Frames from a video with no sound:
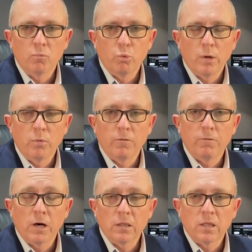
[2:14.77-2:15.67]
where we
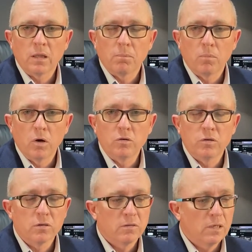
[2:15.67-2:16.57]
found that the most
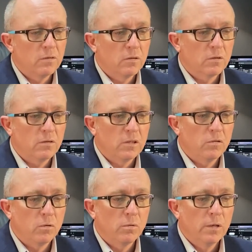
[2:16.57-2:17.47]

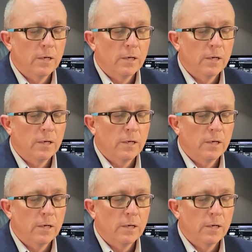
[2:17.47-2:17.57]
successful